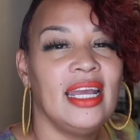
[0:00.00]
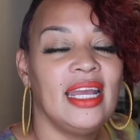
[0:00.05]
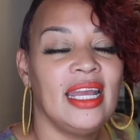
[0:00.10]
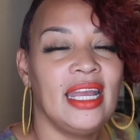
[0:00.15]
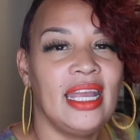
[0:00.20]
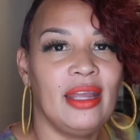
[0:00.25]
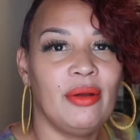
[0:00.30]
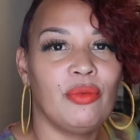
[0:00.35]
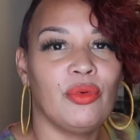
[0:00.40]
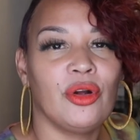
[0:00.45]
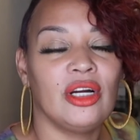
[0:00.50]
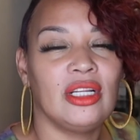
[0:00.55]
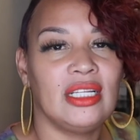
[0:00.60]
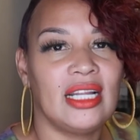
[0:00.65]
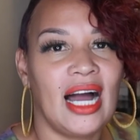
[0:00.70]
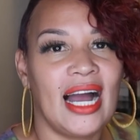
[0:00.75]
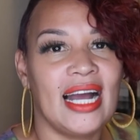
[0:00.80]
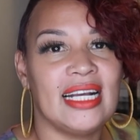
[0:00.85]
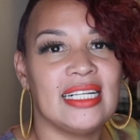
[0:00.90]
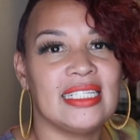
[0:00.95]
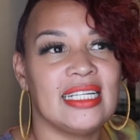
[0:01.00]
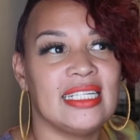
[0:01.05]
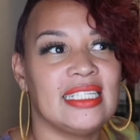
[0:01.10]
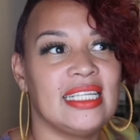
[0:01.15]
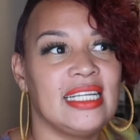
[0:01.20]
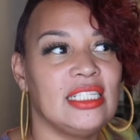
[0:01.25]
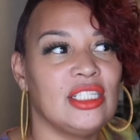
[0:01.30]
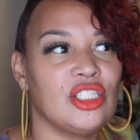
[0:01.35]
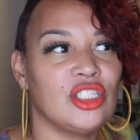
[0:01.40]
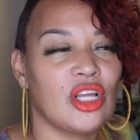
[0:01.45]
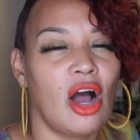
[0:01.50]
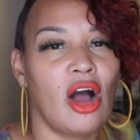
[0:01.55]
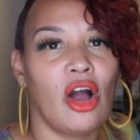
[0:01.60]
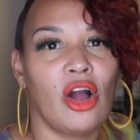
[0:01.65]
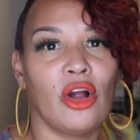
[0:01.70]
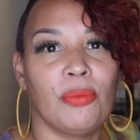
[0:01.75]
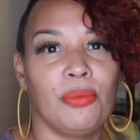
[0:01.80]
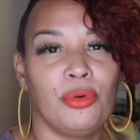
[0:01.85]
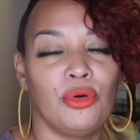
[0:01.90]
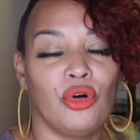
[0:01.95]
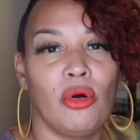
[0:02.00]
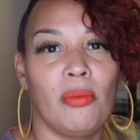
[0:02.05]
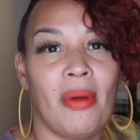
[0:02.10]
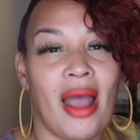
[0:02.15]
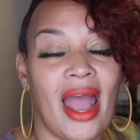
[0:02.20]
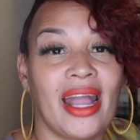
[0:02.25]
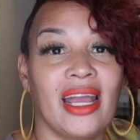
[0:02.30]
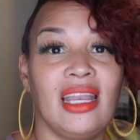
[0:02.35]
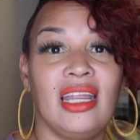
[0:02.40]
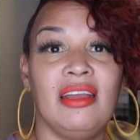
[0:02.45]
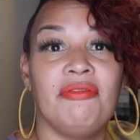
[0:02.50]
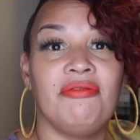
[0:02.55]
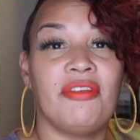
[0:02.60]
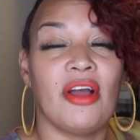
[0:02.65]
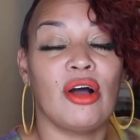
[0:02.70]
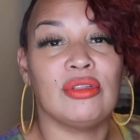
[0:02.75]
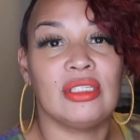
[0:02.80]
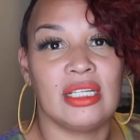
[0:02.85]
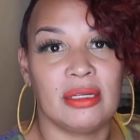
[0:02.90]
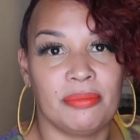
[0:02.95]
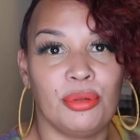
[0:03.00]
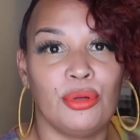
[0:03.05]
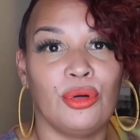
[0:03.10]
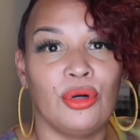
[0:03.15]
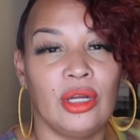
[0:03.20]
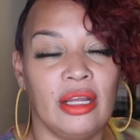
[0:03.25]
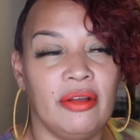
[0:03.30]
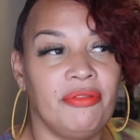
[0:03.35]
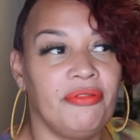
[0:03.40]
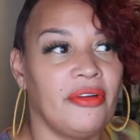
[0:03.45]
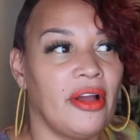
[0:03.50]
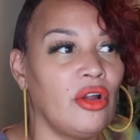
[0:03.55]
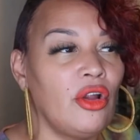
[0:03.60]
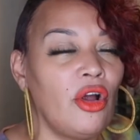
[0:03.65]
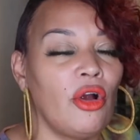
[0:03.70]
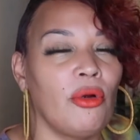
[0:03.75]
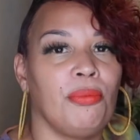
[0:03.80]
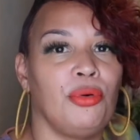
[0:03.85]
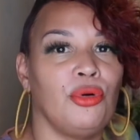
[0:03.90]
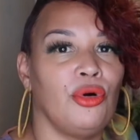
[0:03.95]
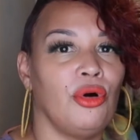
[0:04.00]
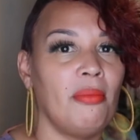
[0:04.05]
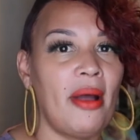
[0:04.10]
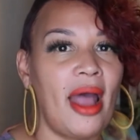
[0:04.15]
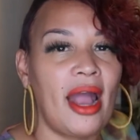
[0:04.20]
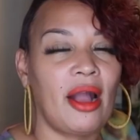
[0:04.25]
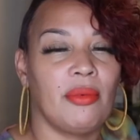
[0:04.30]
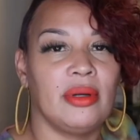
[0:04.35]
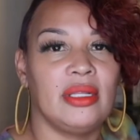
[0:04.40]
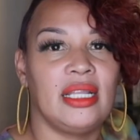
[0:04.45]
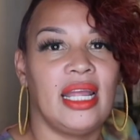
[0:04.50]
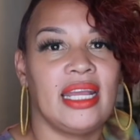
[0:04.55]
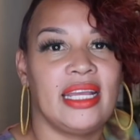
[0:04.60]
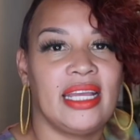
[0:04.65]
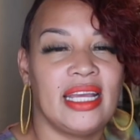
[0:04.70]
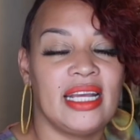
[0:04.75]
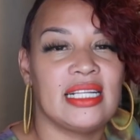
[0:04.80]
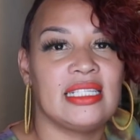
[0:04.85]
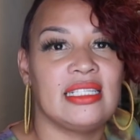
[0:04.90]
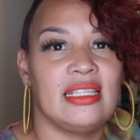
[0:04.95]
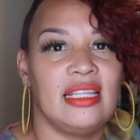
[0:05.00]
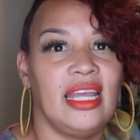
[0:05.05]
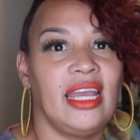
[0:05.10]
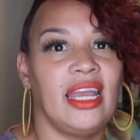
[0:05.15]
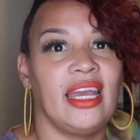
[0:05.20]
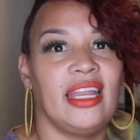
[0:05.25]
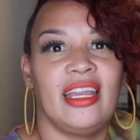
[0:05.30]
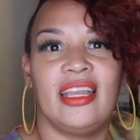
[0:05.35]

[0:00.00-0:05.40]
he realizes he saw her pull back and he felt her pull back when they kissed then.